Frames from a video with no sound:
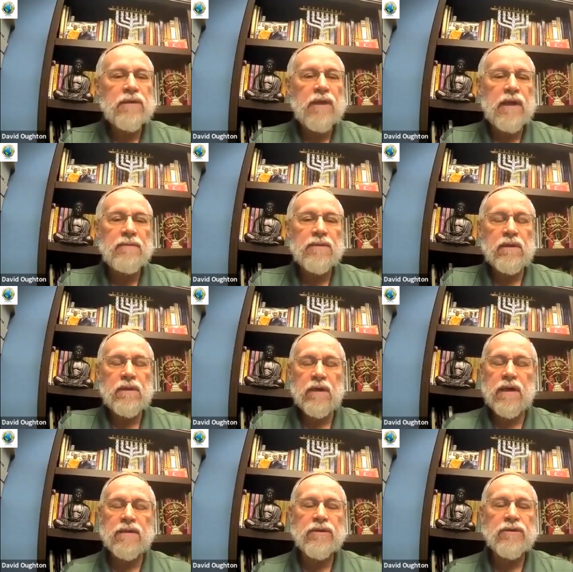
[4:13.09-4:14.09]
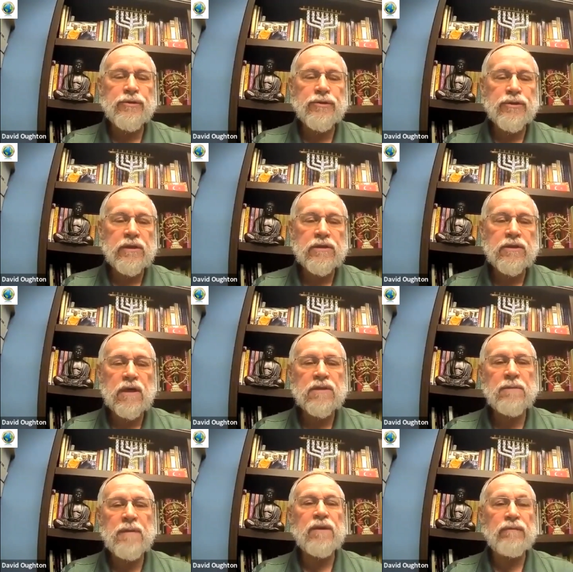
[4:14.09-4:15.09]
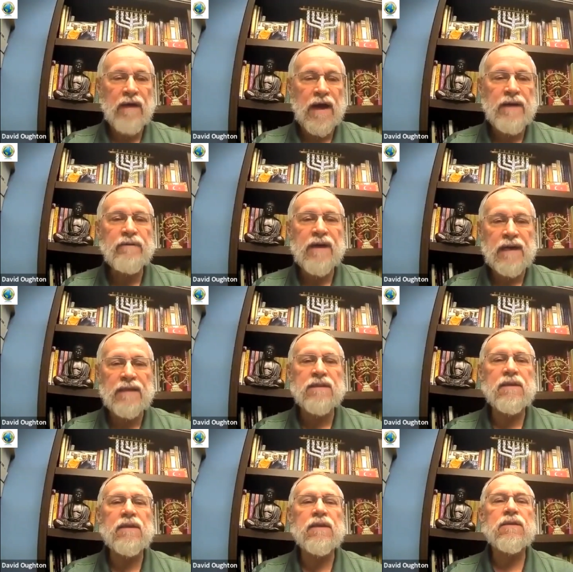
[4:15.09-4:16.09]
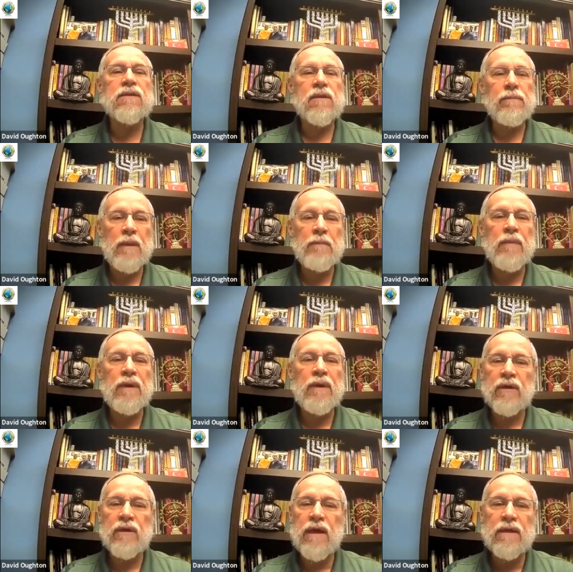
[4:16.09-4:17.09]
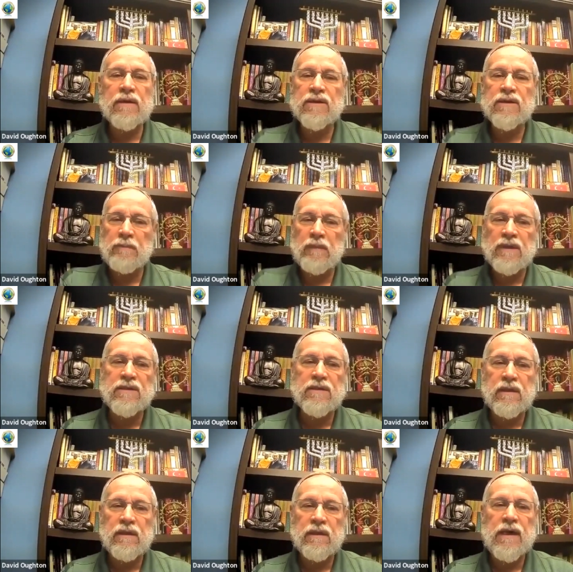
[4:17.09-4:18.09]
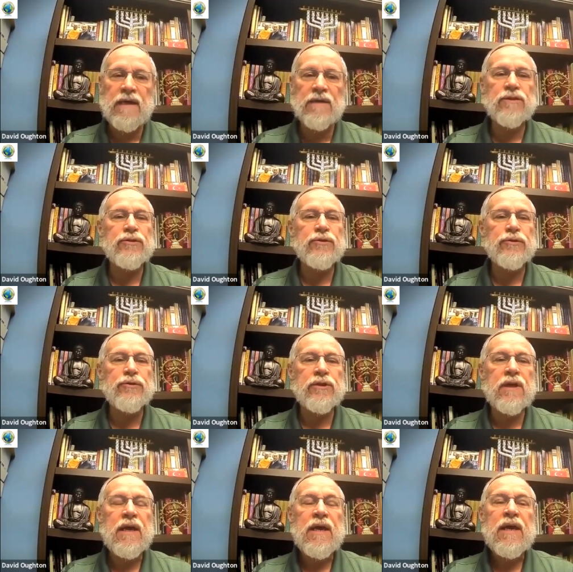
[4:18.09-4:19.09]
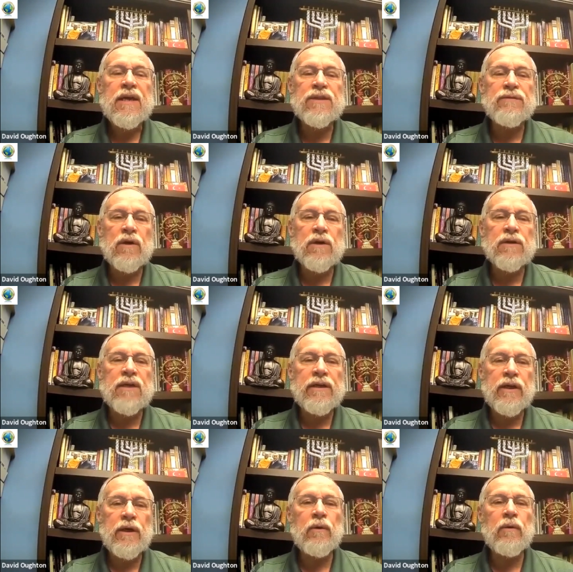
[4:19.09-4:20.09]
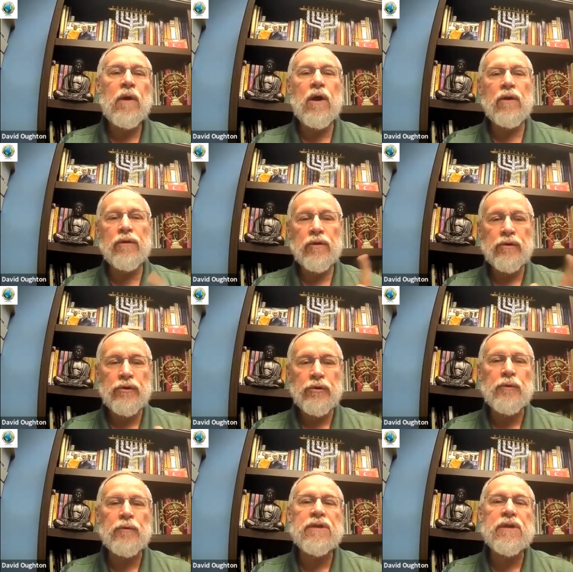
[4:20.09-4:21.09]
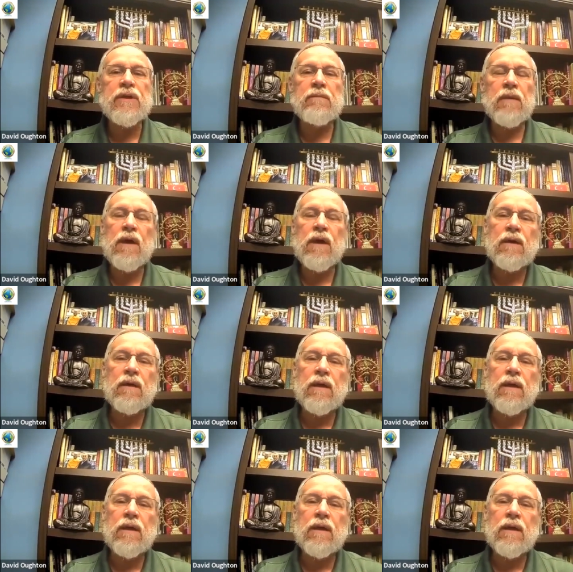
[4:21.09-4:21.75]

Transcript: times in the Constitution it talks about the five continents, but they're not explicit in the Constitution, as no. far as I know, although you did uh,